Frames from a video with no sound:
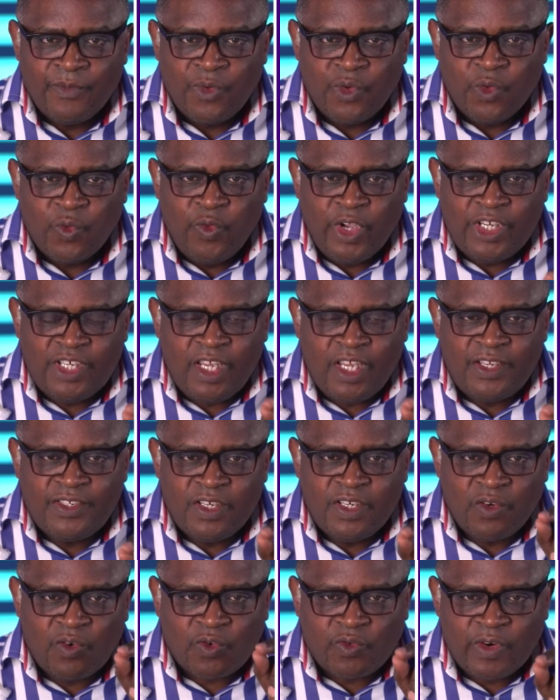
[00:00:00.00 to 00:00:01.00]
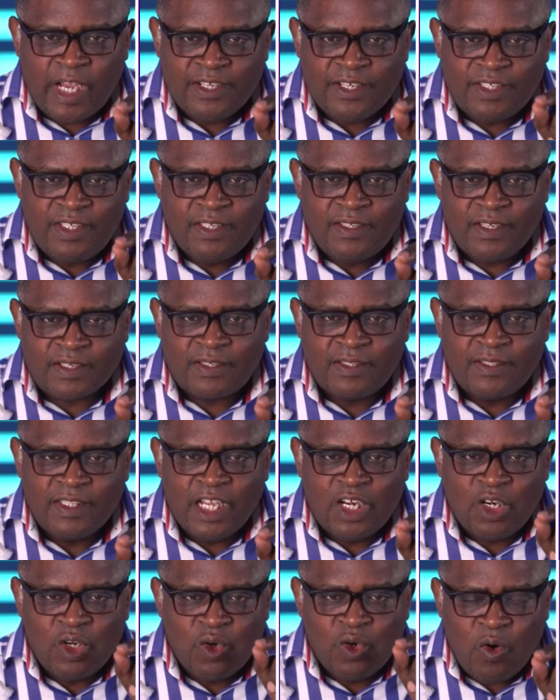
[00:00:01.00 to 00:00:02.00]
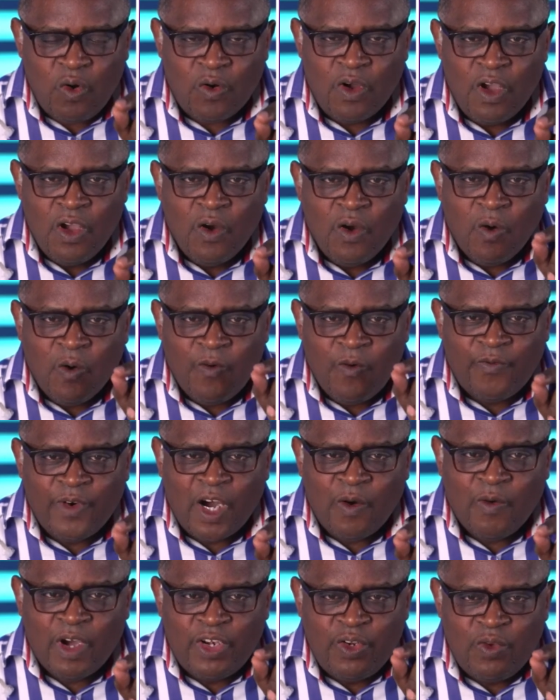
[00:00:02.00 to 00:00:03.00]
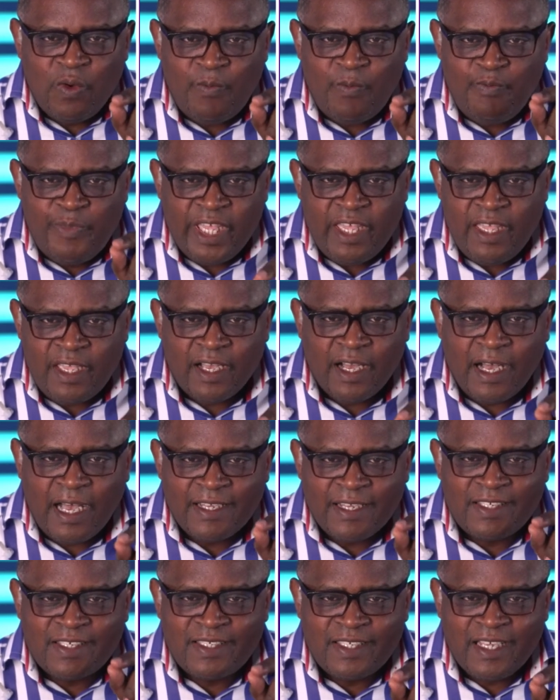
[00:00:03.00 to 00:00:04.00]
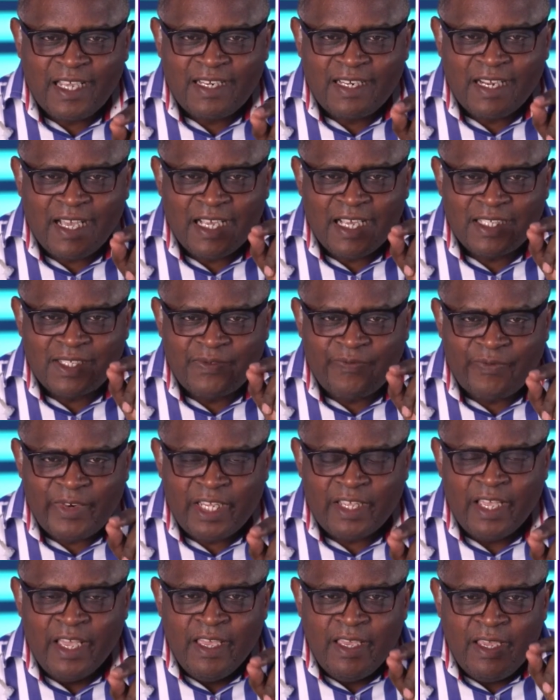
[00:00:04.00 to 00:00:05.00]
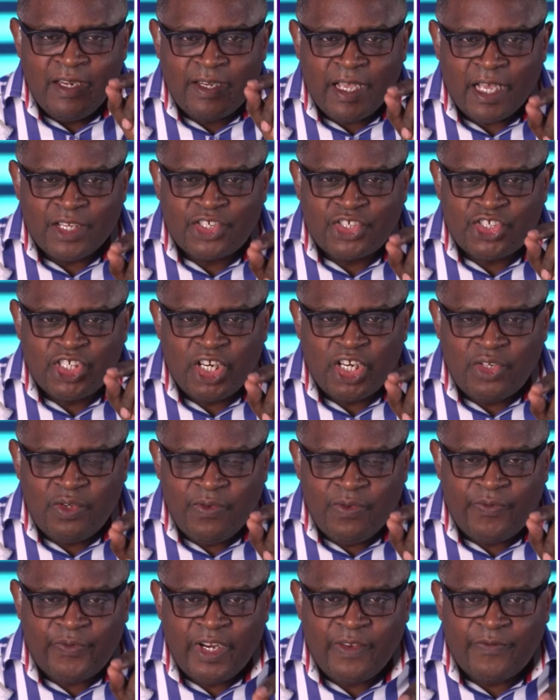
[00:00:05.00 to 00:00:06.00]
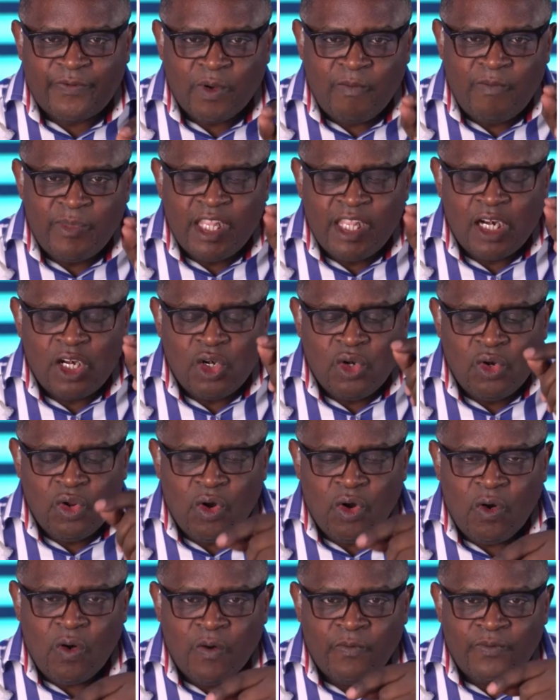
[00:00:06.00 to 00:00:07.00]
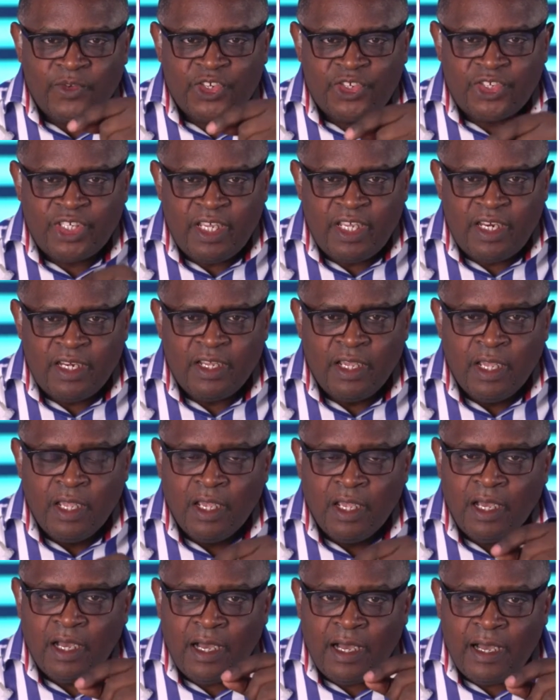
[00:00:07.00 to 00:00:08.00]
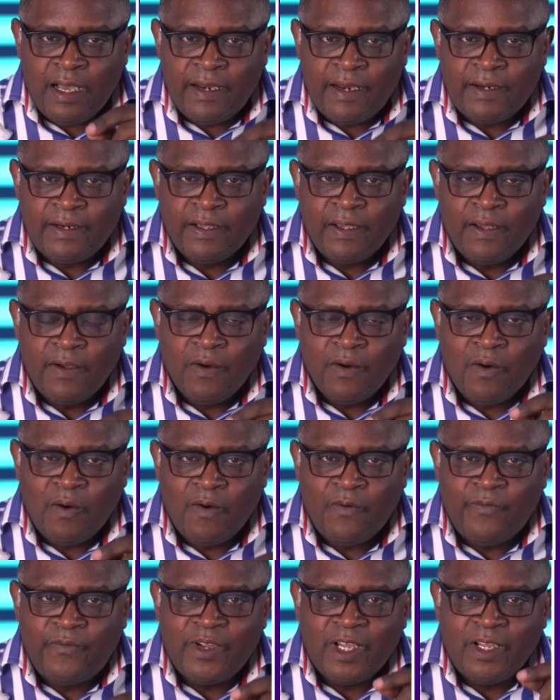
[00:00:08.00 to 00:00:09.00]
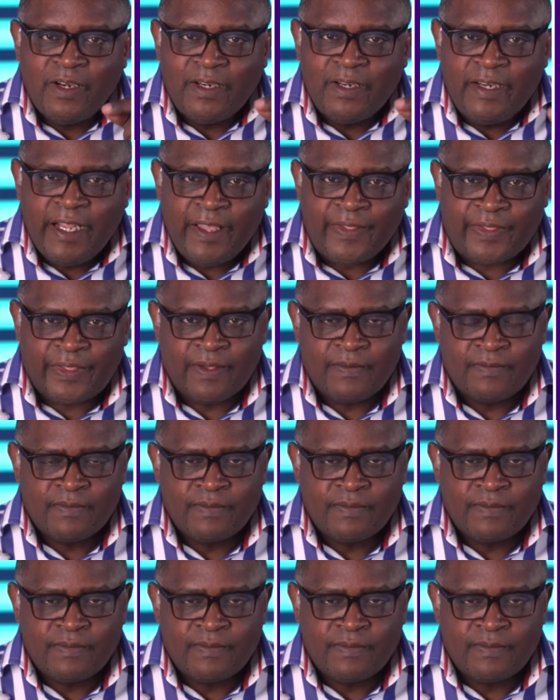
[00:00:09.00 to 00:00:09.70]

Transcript: which is in Christ Jesus, the law of our new being, has set us free. It has set you free from the law of sin and of death.